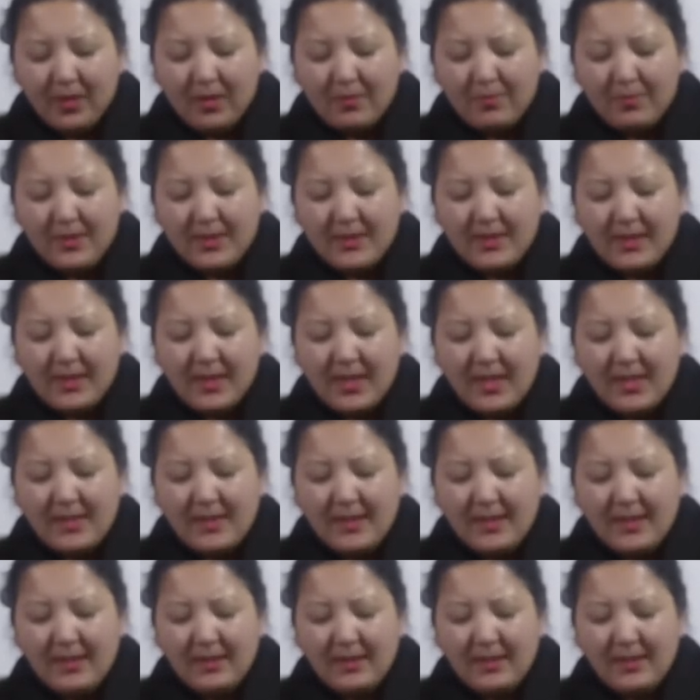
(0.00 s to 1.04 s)
Mr.
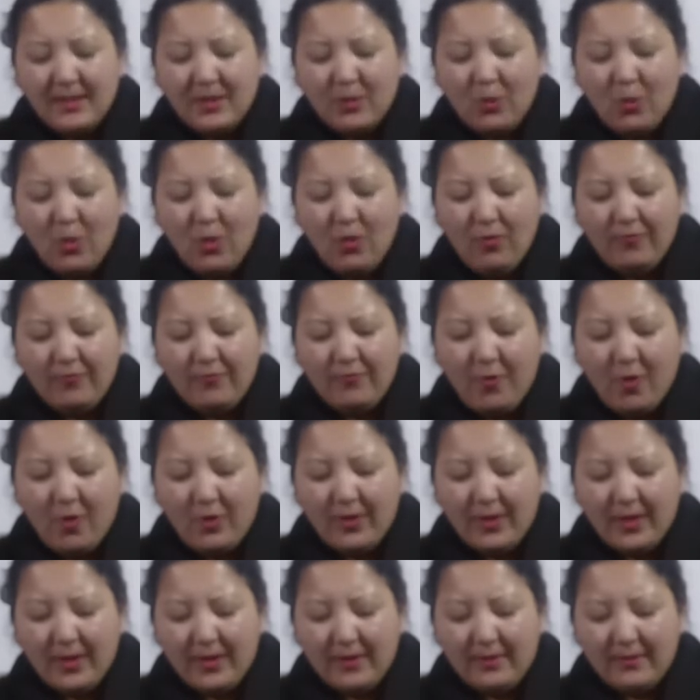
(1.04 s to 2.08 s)
Keesing, the old
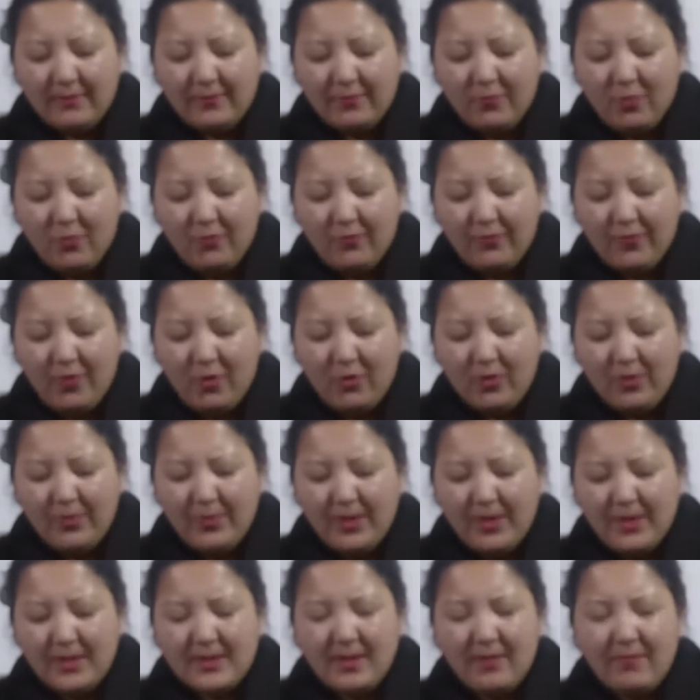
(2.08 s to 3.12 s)
foggy. Foggy
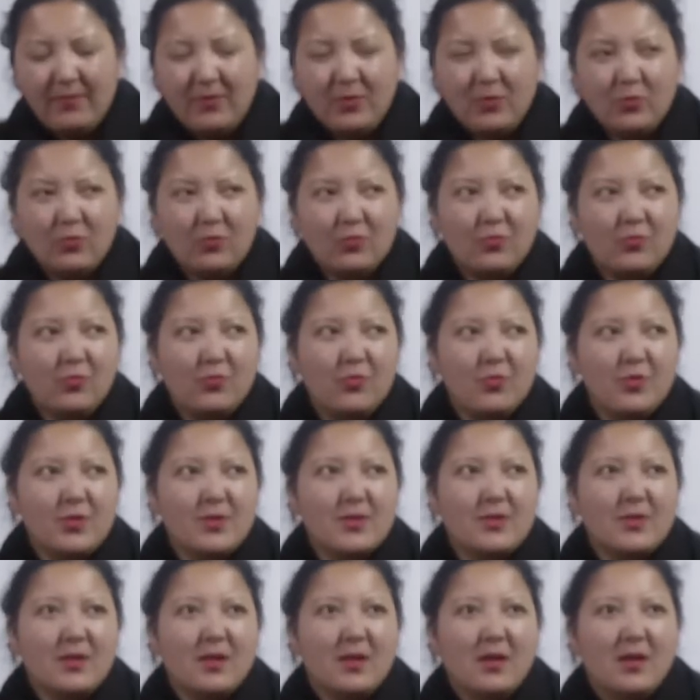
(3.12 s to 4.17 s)
means someone who's,